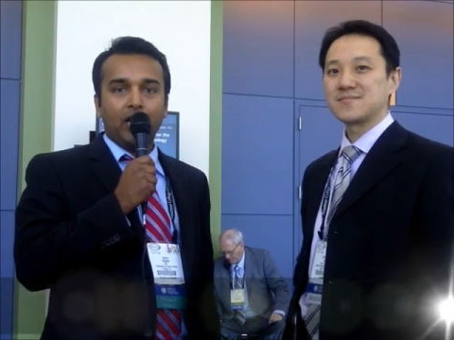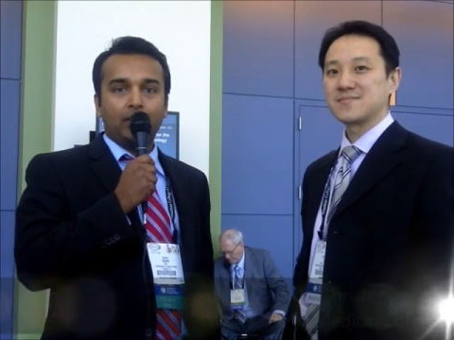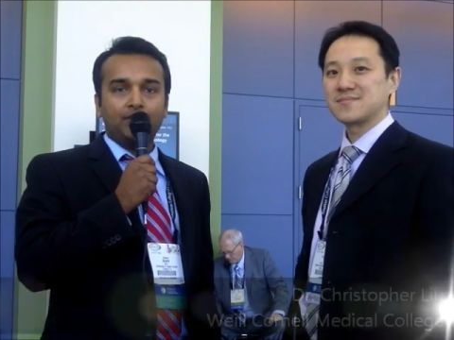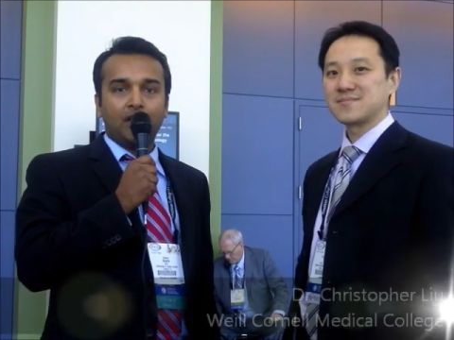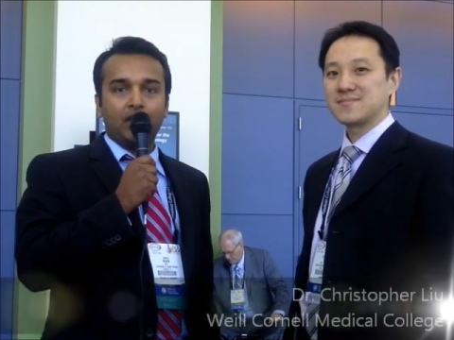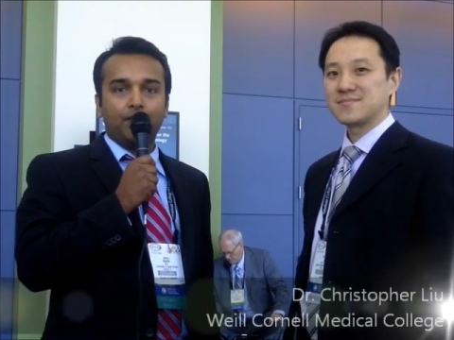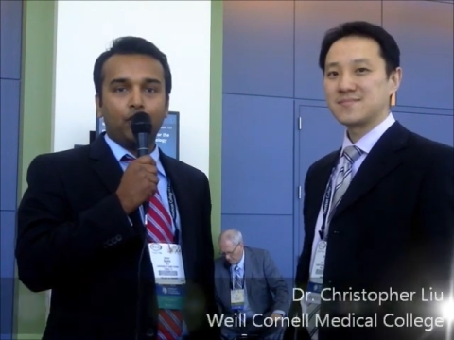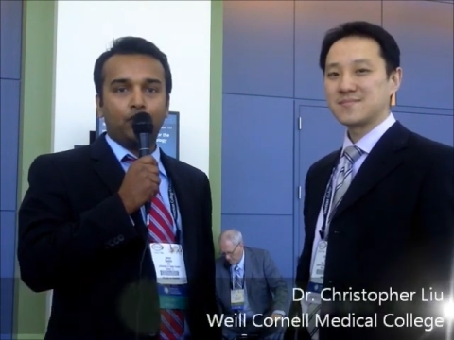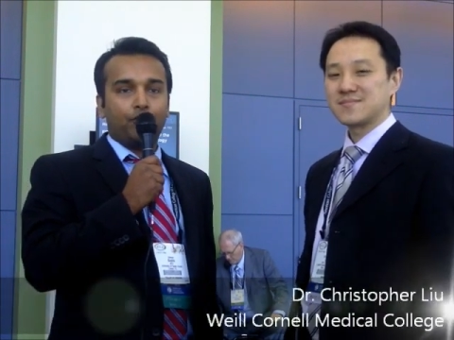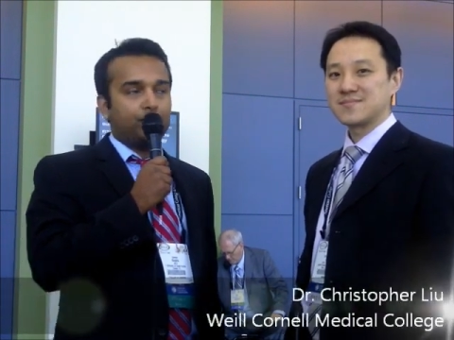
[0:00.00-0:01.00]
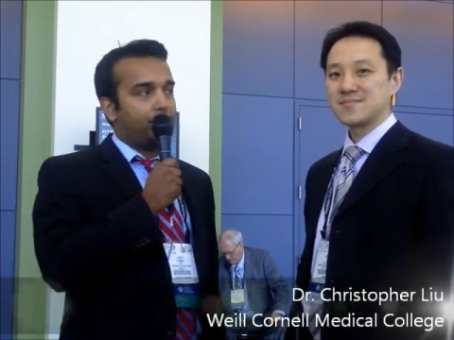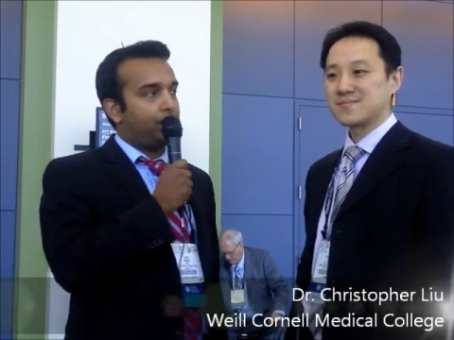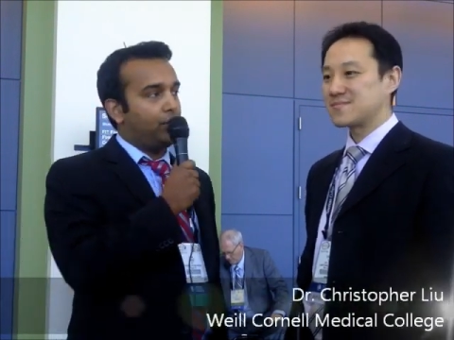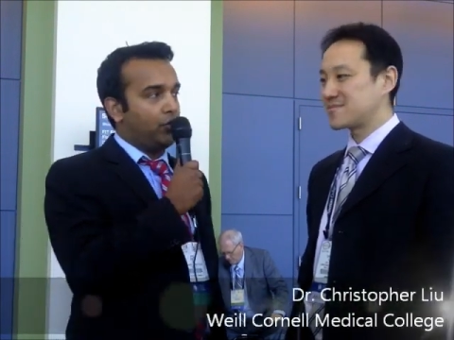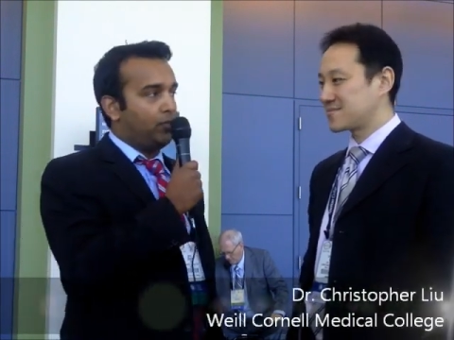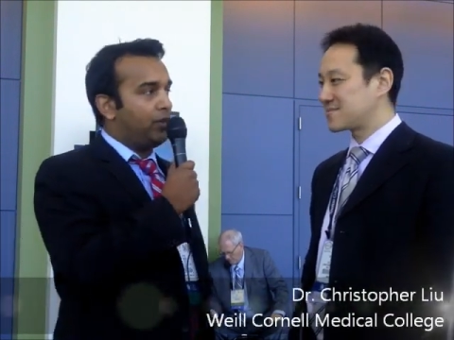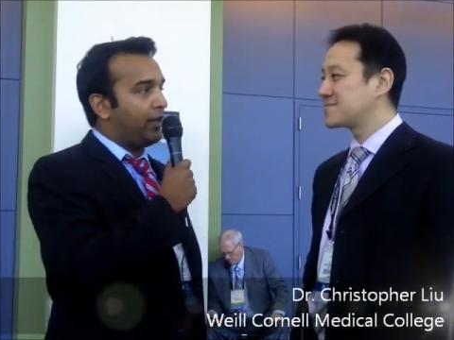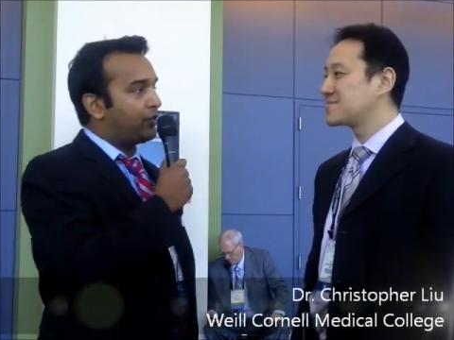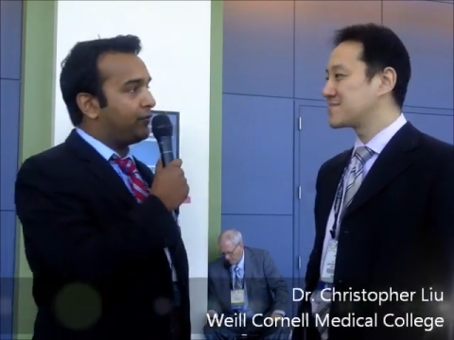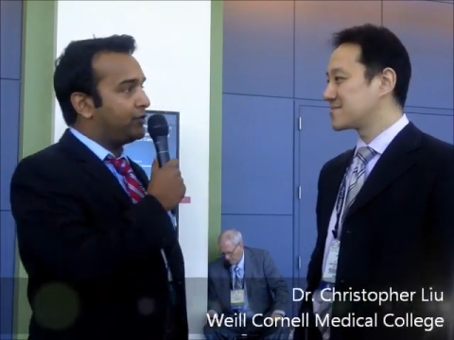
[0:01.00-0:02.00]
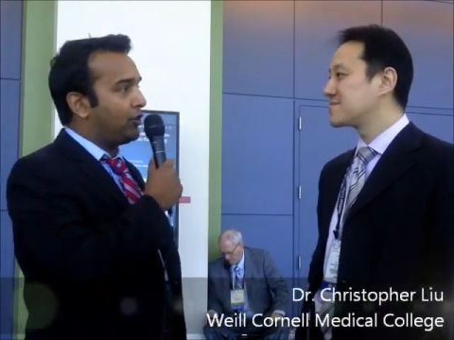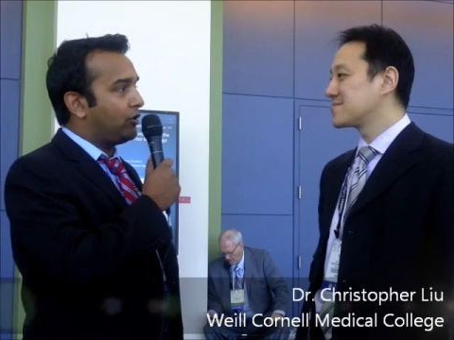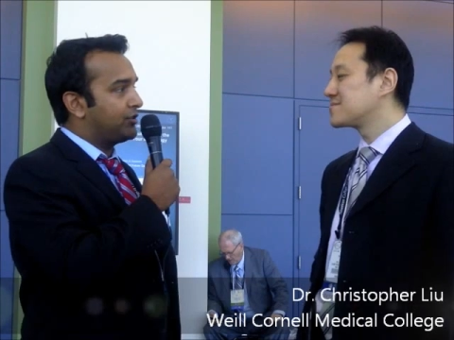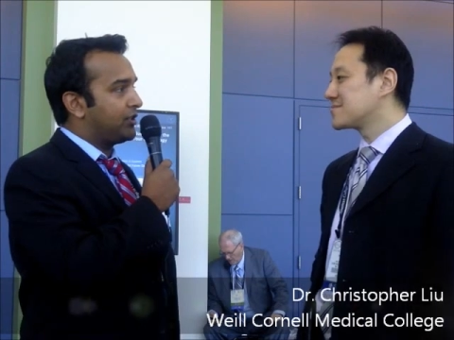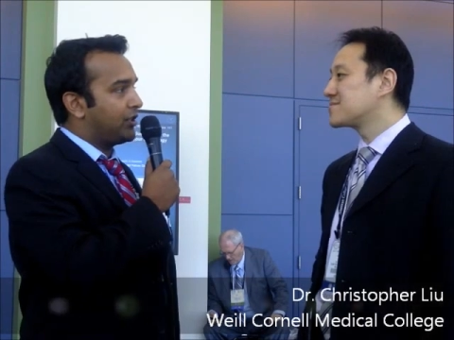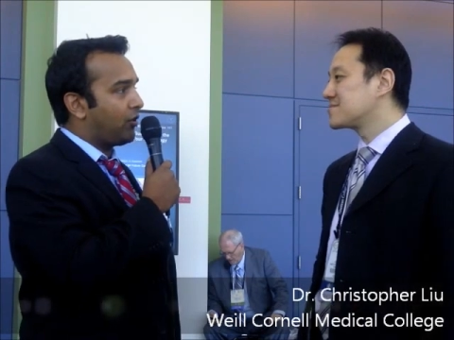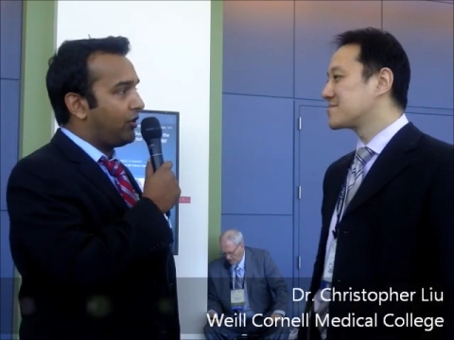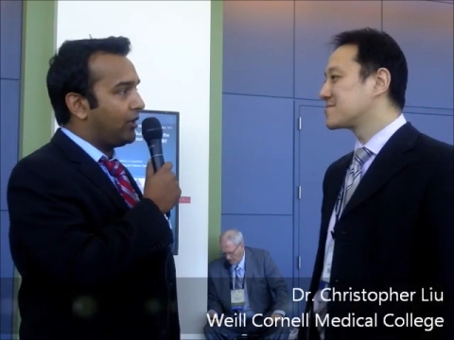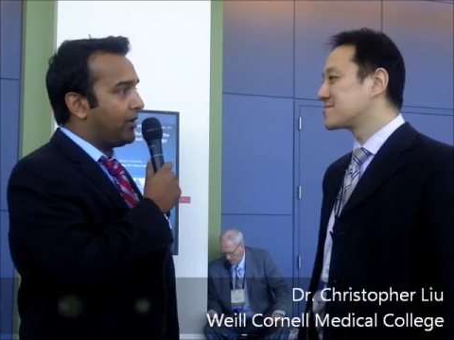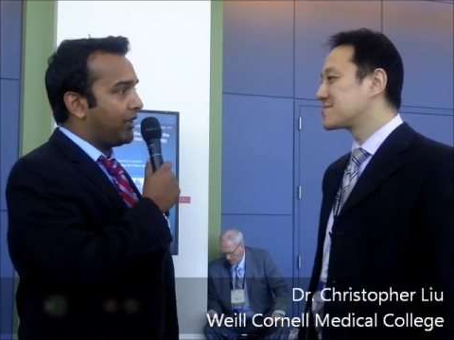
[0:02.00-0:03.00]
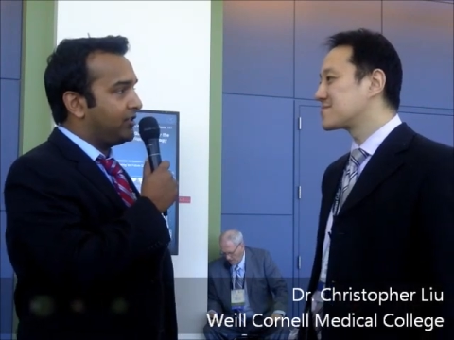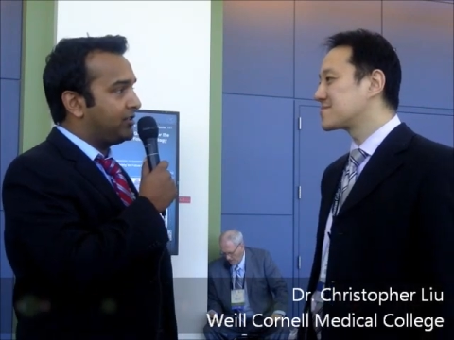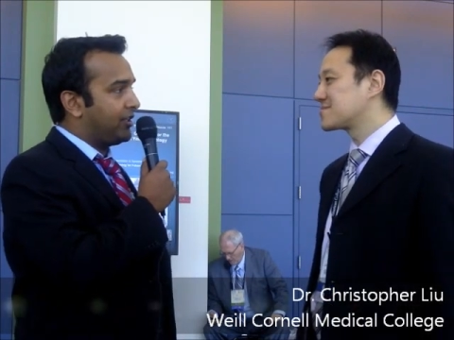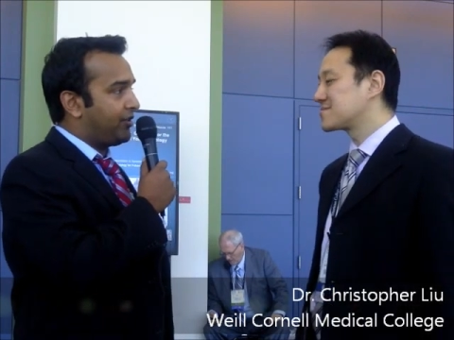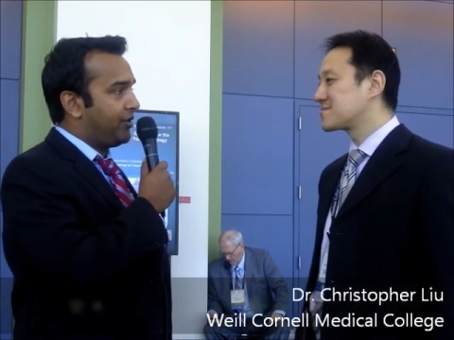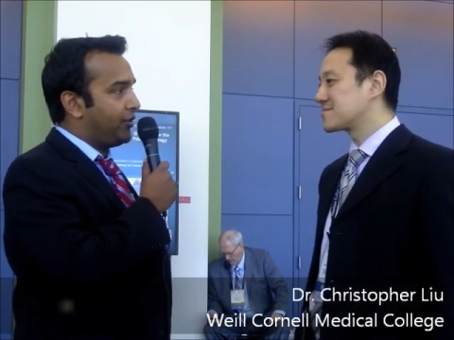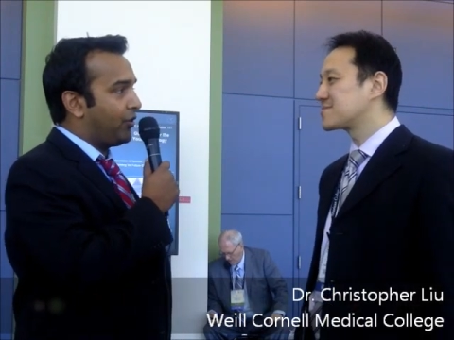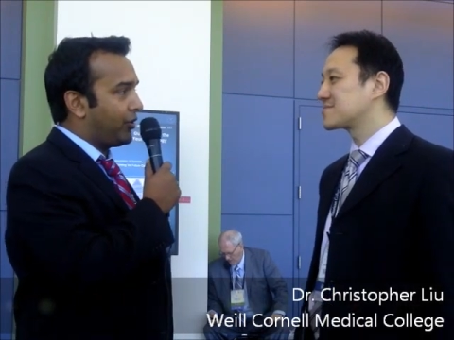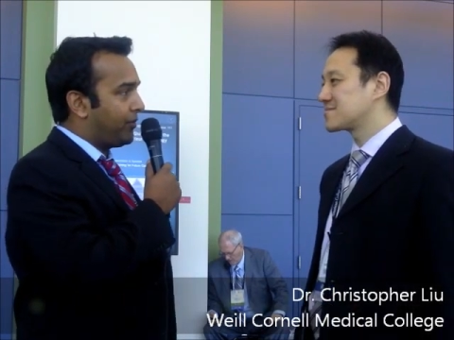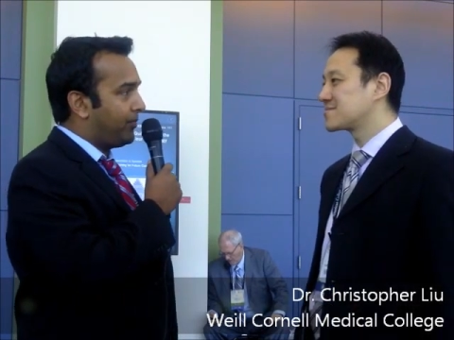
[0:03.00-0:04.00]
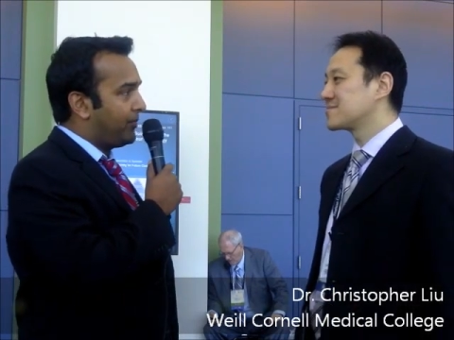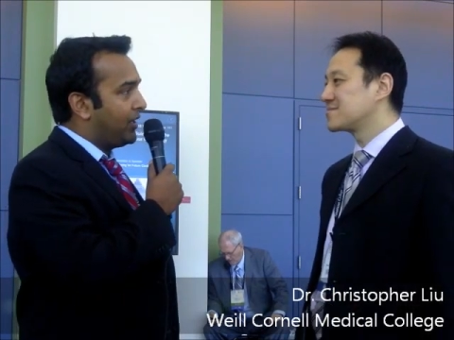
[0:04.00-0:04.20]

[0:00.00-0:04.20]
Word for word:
Speaker 1: I'm standing with Dr. Christopher Liu, electrophysiologist at the Cornell Medical Center in New York.